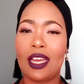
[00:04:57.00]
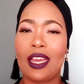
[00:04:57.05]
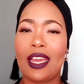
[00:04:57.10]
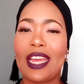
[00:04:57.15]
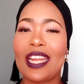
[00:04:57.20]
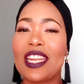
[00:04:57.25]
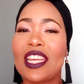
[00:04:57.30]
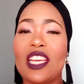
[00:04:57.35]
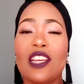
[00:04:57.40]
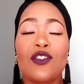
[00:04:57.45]

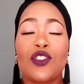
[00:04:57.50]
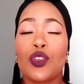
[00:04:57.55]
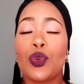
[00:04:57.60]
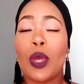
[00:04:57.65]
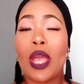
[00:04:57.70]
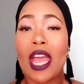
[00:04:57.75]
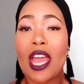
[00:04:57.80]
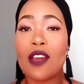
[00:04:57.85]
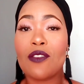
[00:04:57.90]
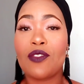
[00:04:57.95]
It gives you
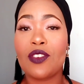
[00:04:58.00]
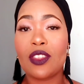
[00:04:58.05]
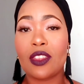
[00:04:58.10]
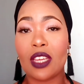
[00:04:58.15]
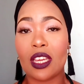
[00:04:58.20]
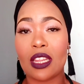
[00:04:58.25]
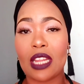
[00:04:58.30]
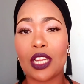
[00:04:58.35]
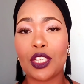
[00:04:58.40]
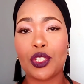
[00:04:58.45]

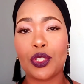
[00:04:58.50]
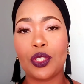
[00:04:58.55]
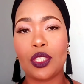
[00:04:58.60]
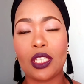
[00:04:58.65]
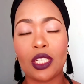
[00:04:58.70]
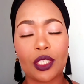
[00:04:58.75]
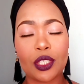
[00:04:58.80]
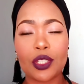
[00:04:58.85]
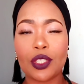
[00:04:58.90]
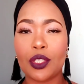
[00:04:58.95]
everything that you
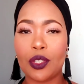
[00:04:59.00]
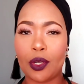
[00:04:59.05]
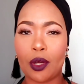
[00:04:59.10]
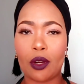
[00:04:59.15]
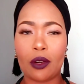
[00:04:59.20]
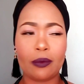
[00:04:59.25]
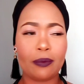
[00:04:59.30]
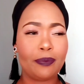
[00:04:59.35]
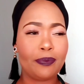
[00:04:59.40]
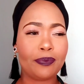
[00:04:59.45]
need to
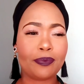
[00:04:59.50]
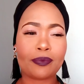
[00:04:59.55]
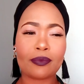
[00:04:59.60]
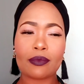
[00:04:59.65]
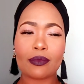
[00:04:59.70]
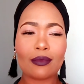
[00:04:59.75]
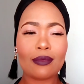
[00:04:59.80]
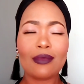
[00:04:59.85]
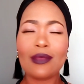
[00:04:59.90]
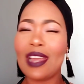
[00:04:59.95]
know.
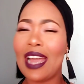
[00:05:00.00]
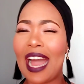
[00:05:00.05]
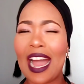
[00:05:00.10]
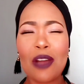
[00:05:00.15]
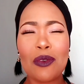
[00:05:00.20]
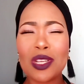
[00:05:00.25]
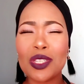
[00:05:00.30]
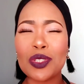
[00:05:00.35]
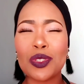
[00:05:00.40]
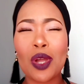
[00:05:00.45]

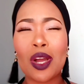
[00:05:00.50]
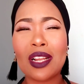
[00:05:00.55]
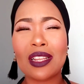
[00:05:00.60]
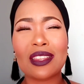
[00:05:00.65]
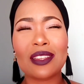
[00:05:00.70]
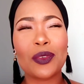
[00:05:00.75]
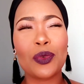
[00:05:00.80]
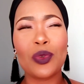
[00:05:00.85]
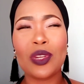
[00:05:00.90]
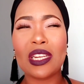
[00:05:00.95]
I was not
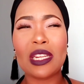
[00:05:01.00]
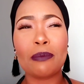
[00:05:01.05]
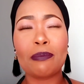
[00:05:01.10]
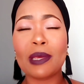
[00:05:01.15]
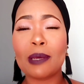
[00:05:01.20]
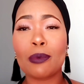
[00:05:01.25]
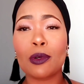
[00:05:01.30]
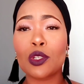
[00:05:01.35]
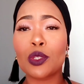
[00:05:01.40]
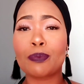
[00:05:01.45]
reading
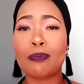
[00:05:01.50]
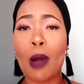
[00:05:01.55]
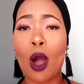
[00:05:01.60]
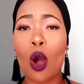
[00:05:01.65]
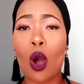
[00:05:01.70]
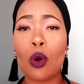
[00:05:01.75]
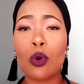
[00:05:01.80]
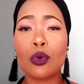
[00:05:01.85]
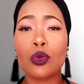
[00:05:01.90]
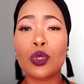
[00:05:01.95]
people's
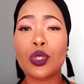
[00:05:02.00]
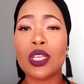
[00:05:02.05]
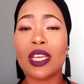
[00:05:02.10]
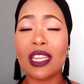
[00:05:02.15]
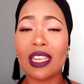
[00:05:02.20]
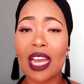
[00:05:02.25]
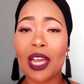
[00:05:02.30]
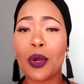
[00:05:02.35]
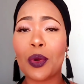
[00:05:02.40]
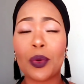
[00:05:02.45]
posts
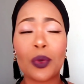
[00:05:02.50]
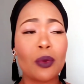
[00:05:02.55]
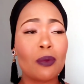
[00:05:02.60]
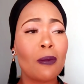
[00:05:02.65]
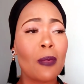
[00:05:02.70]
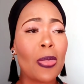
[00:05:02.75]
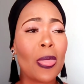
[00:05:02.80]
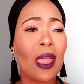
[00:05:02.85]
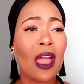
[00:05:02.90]
in that group.